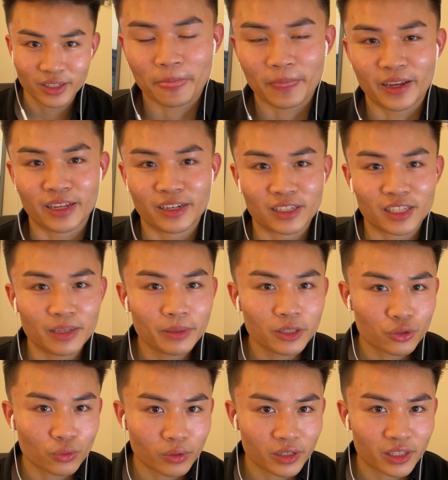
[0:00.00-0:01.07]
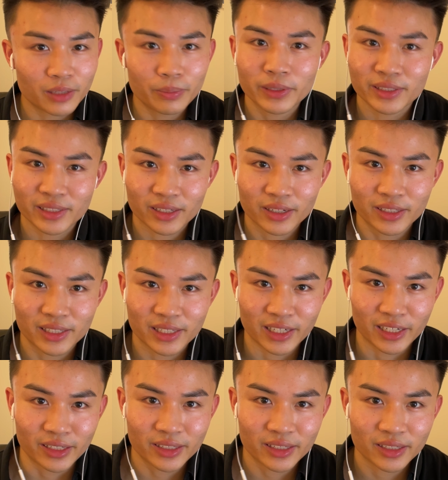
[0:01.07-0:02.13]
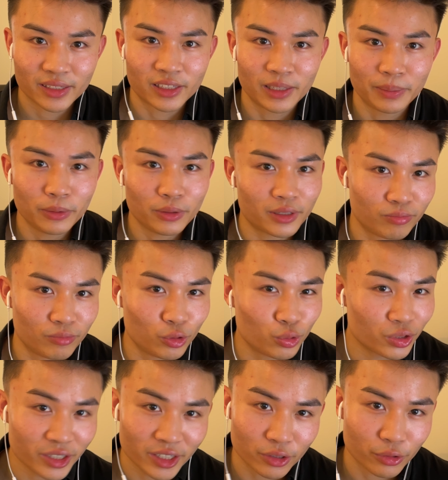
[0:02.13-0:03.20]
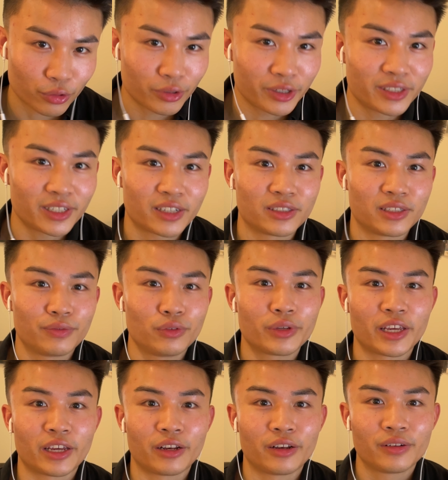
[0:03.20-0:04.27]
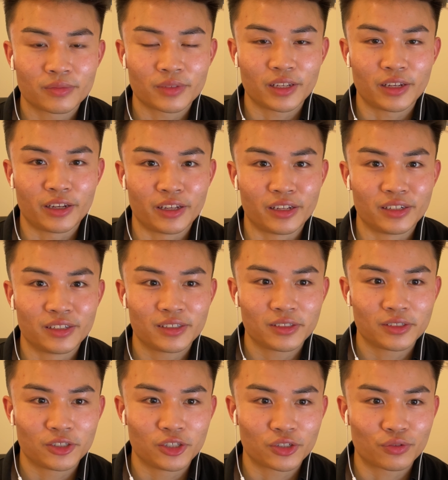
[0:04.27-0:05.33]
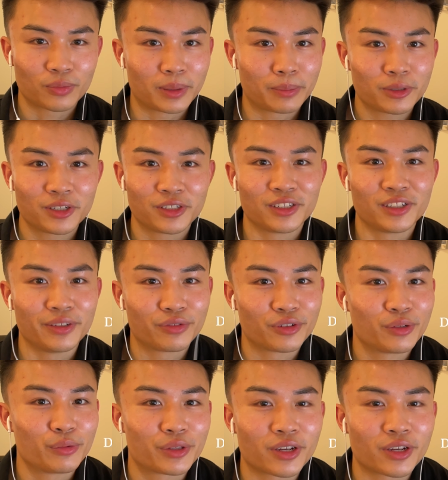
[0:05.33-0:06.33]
And keep it short, keep it concise, keep it usually under 30 seconds if you can, and just remember to deliver it with